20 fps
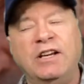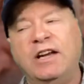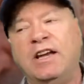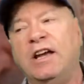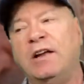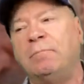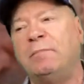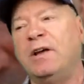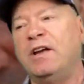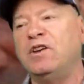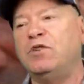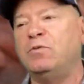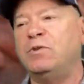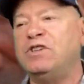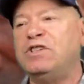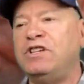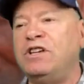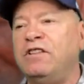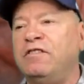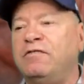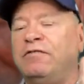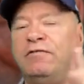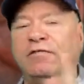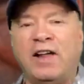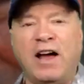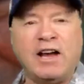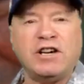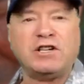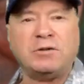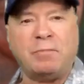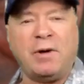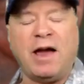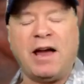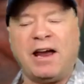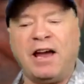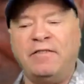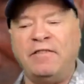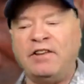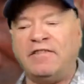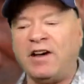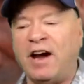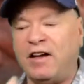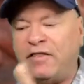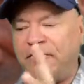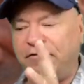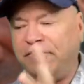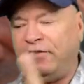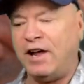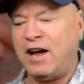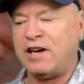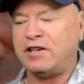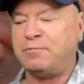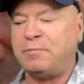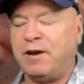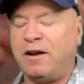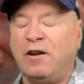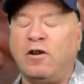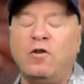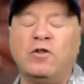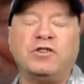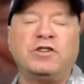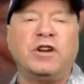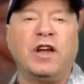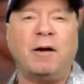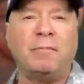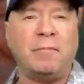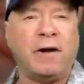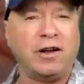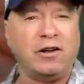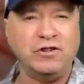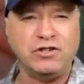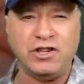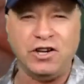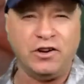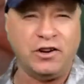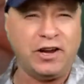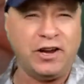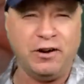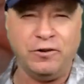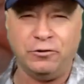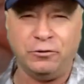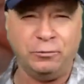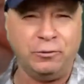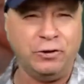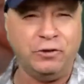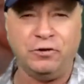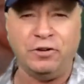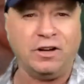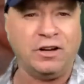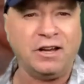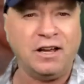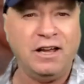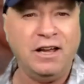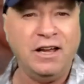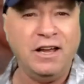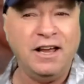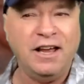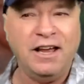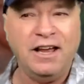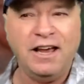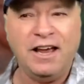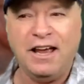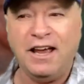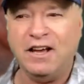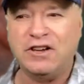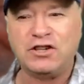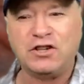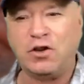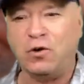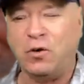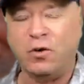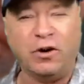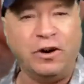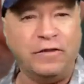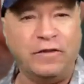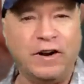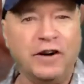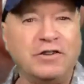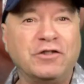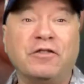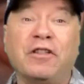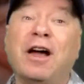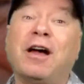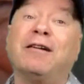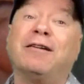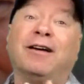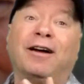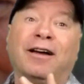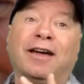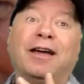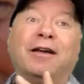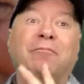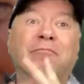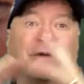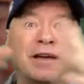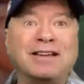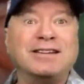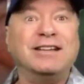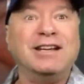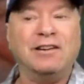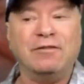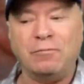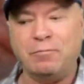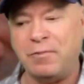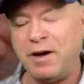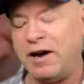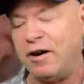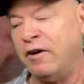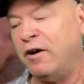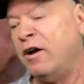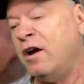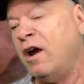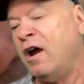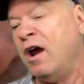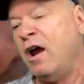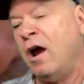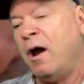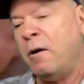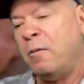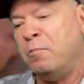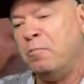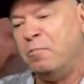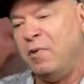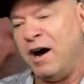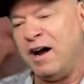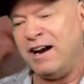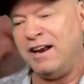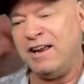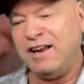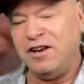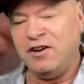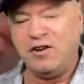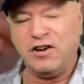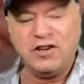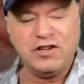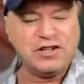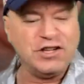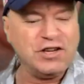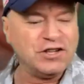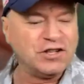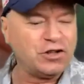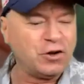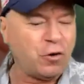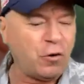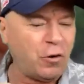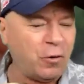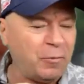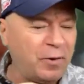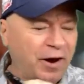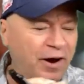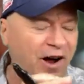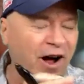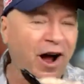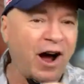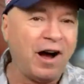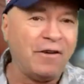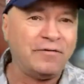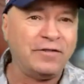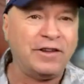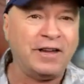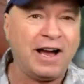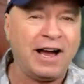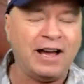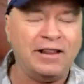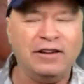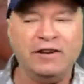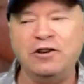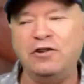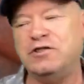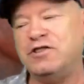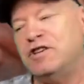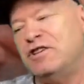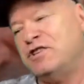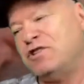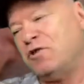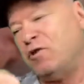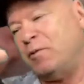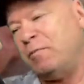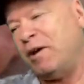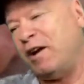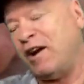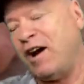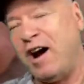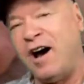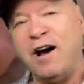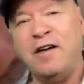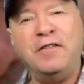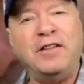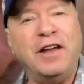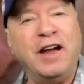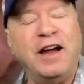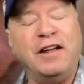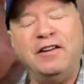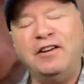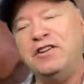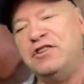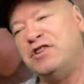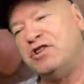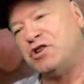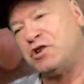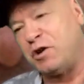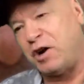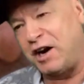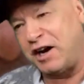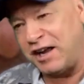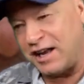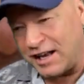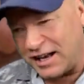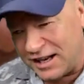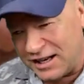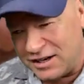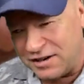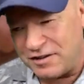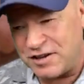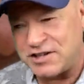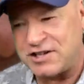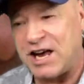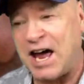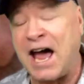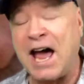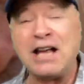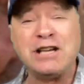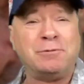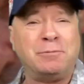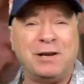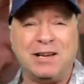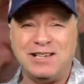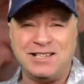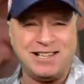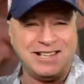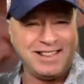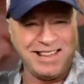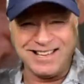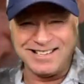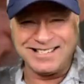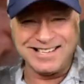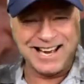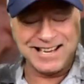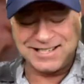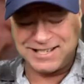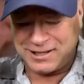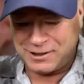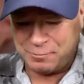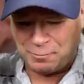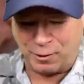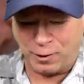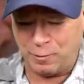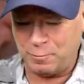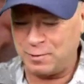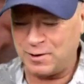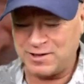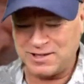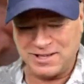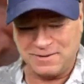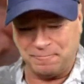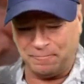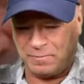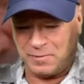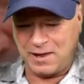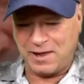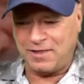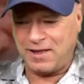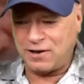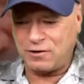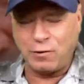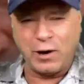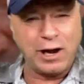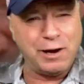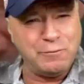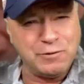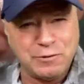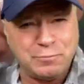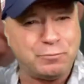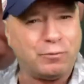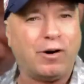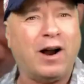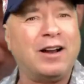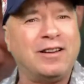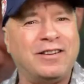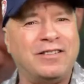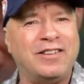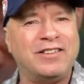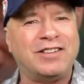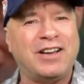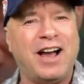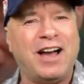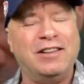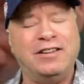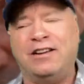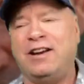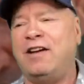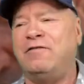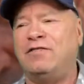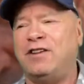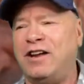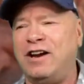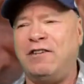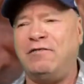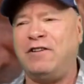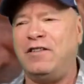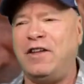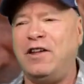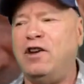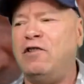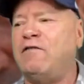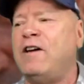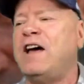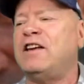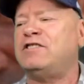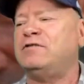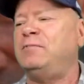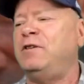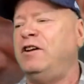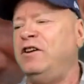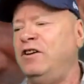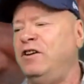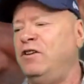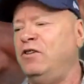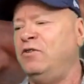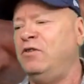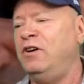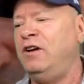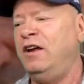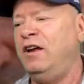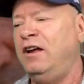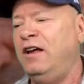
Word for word: again, because we see the flashback, and they tie the flashback. Of course, you got Michael Giacchino's music, his score in there, so that, again, makes it even better. But, you know, you see his torment off the island. You see his torment on the island. He's trying to get into this hatch because he thinks that's his purpose. It, that's why he was brought to this island. I've done everything you've asked me to do.